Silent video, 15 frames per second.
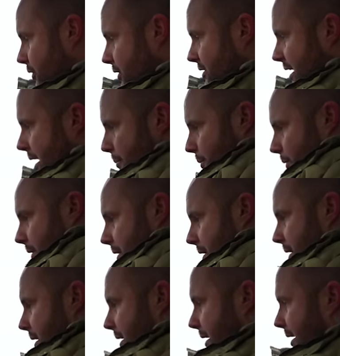for example,
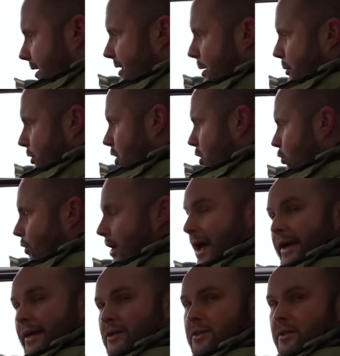uh, that will go
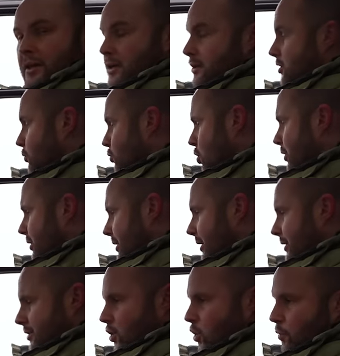red to warn you that
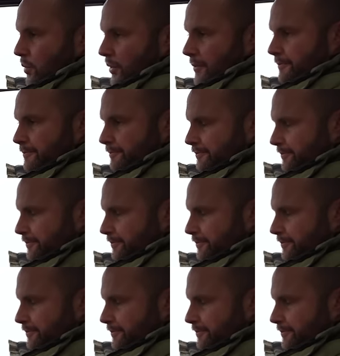it's open.